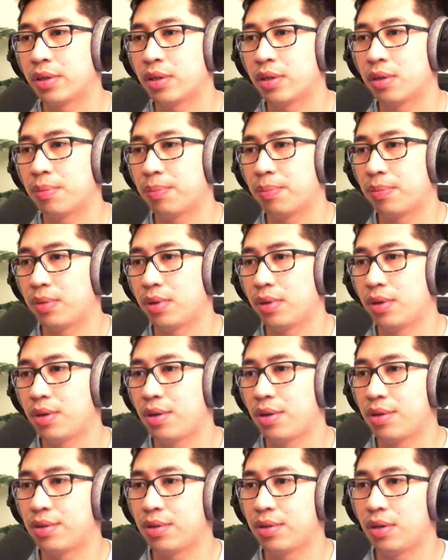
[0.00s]
up
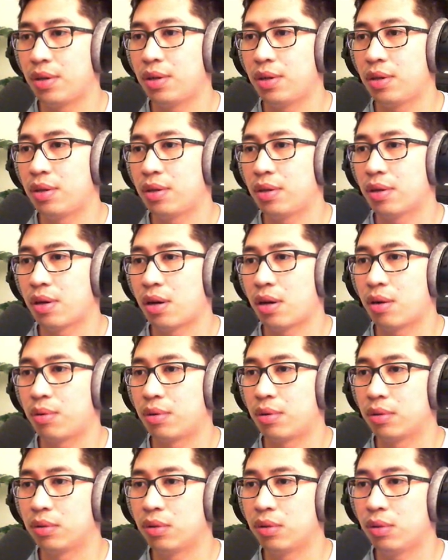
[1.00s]
is in
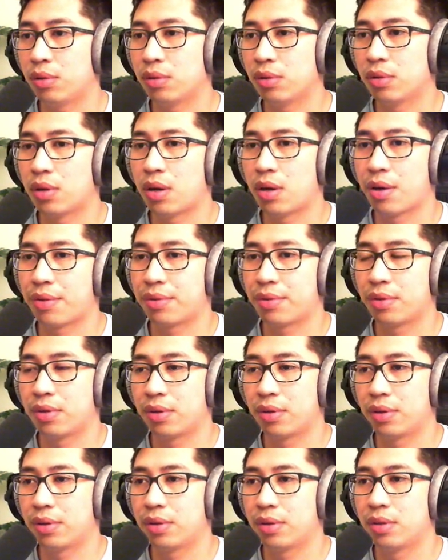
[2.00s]
our local
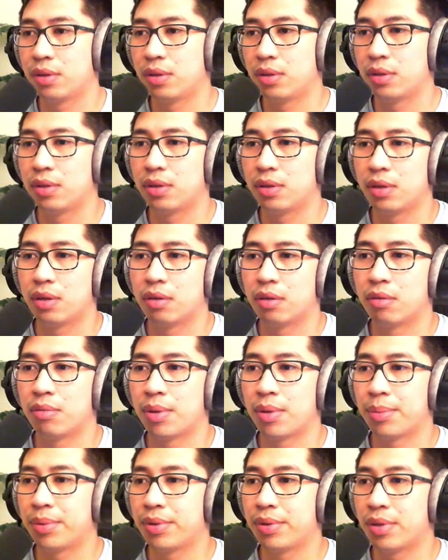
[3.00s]
AuthGuard.
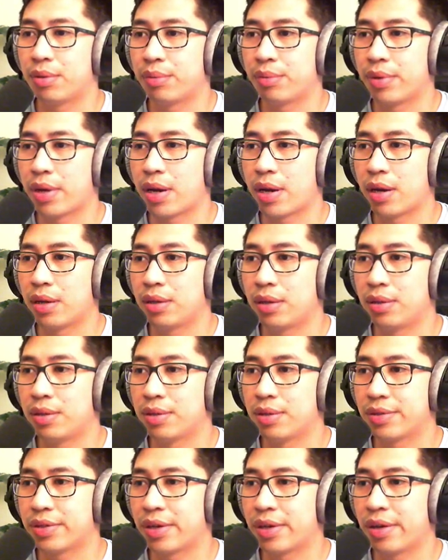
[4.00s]
Remember that we added
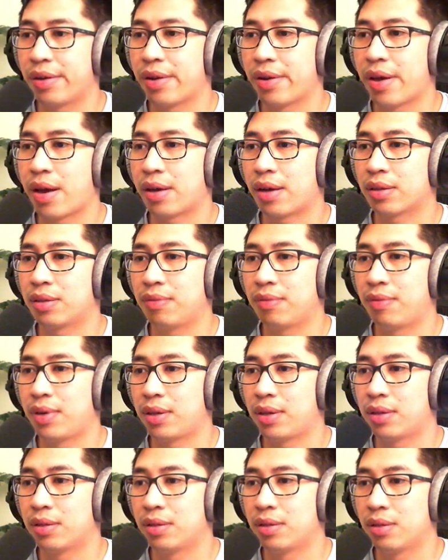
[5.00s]
this can
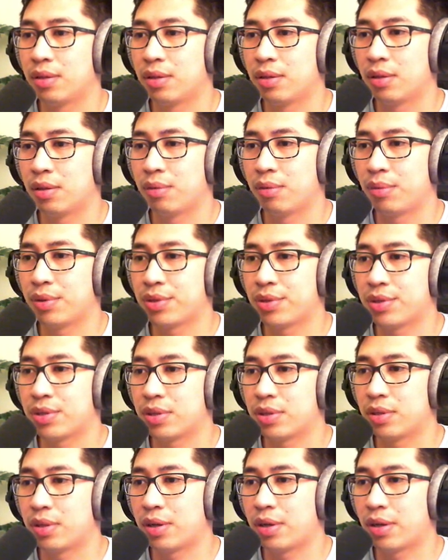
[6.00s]
activate,
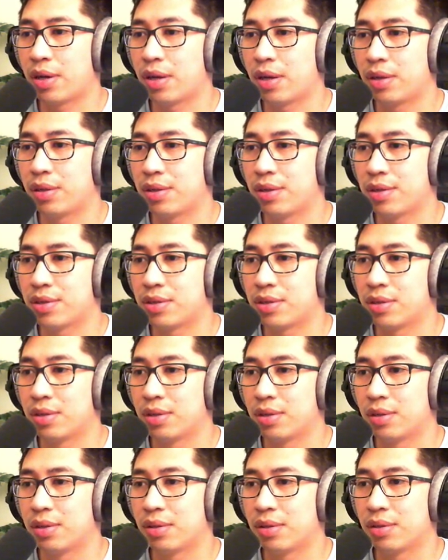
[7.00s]
which again, this
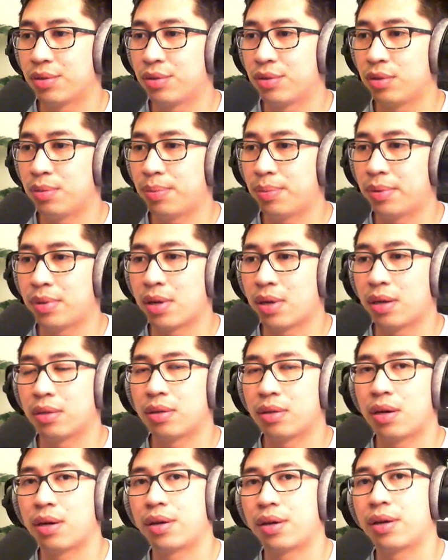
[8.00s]

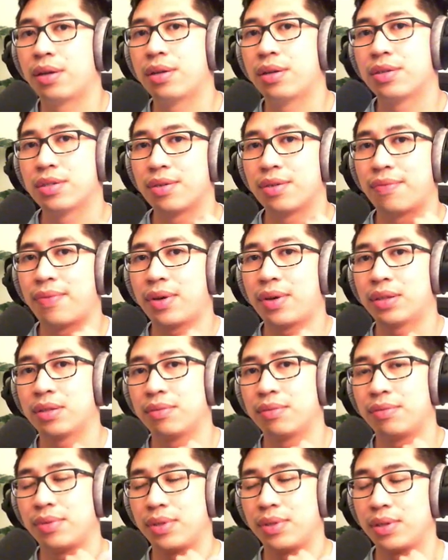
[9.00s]
super.login is
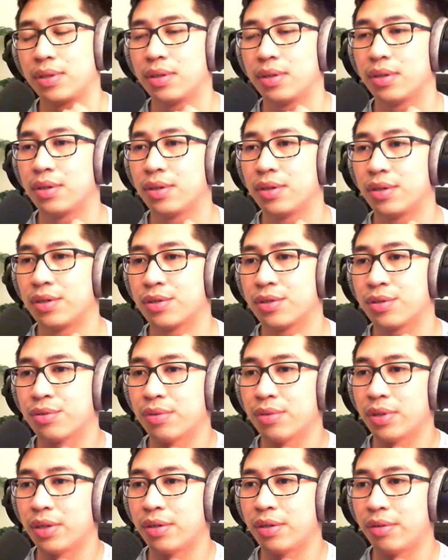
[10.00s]
effectively
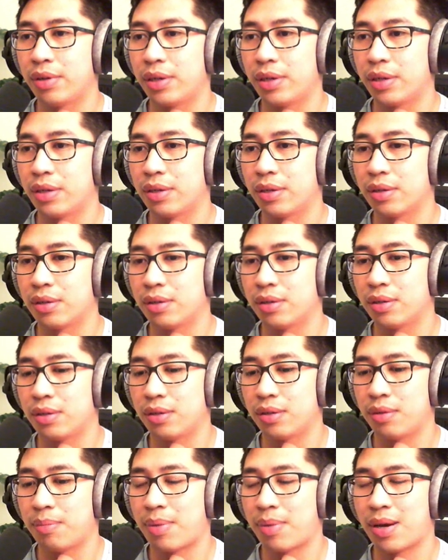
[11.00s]
triggering
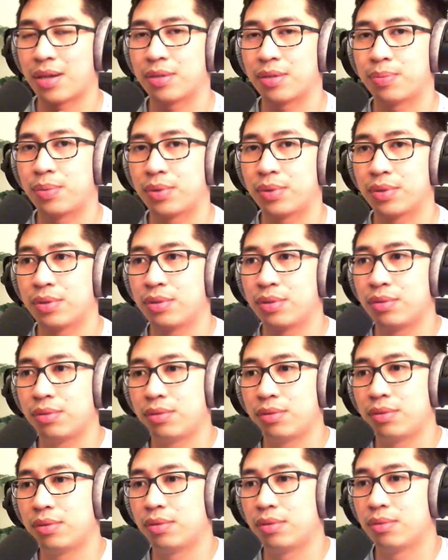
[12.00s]
passport
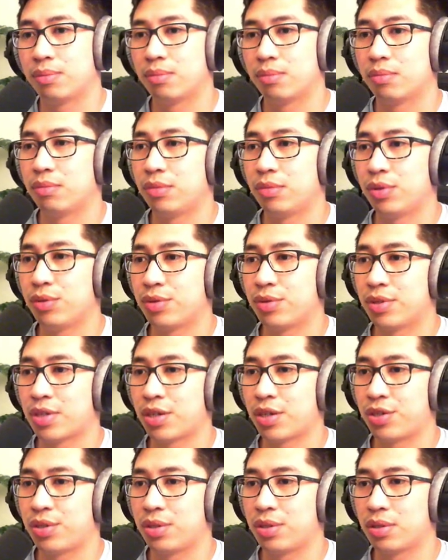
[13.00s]
to use
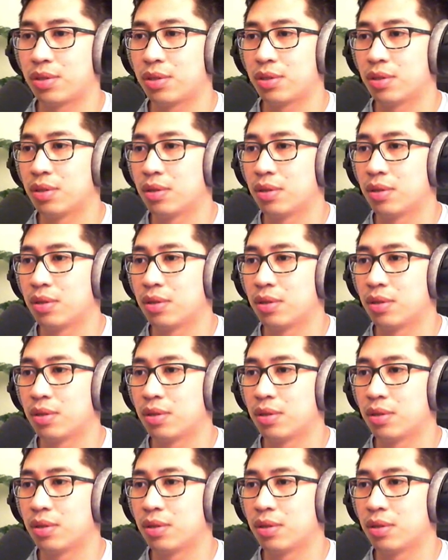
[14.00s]
sessions.